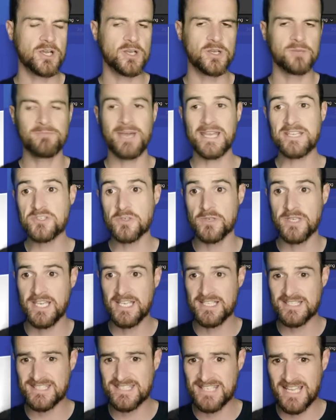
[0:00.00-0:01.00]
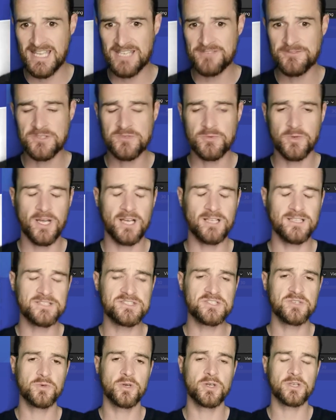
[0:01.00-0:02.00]
So make sure you hit save as
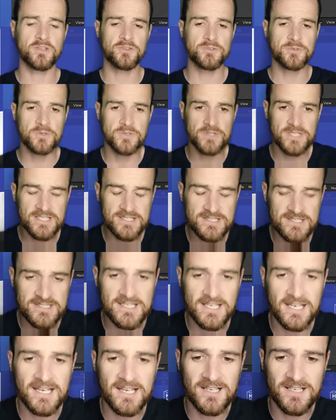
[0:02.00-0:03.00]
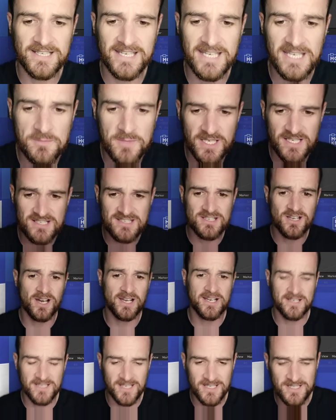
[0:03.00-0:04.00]
well as you're working through this. I get a bit
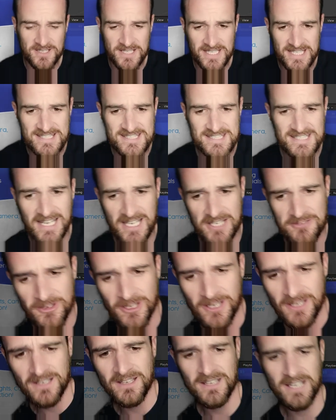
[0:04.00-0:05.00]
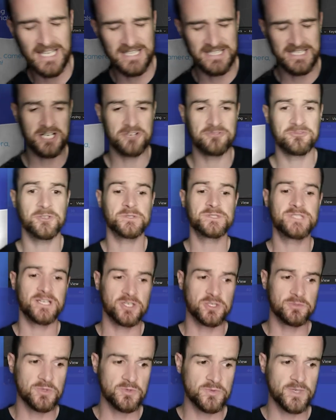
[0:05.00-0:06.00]
excited. I don't hit save, and then I
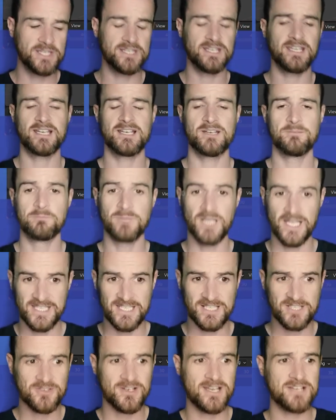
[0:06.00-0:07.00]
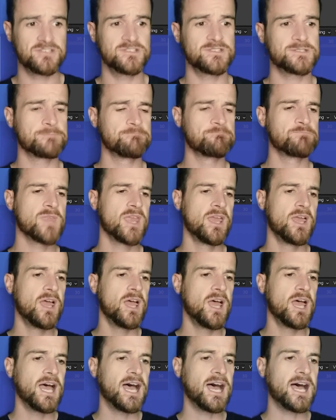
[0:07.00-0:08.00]
feel terrible when Blender crashes.
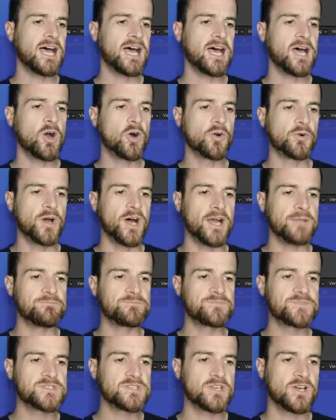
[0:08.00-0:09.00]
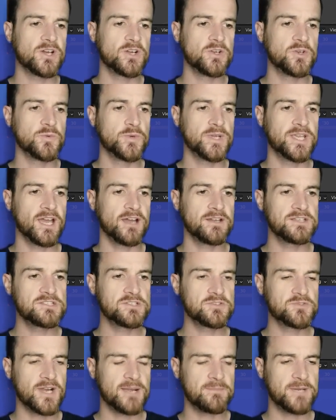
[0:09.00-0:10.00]
All right, so we're
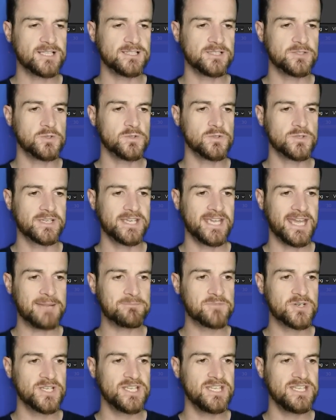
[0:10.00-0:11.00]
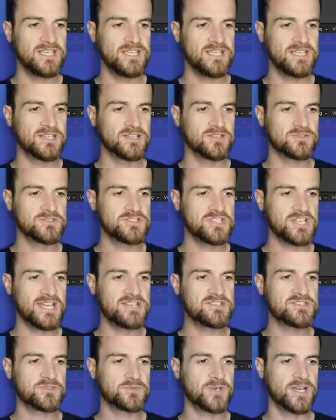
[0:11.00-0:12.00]
going to grab our little camera here,
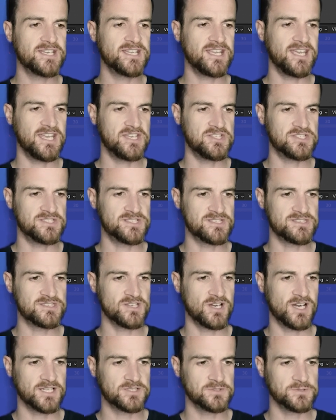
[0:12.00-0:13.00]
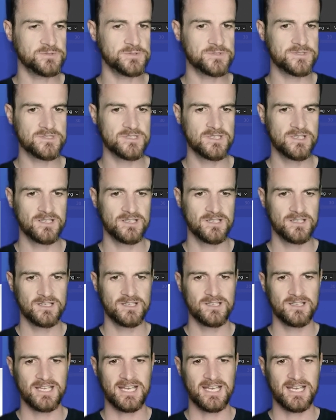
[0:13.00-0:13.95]
change the render engine to cycles,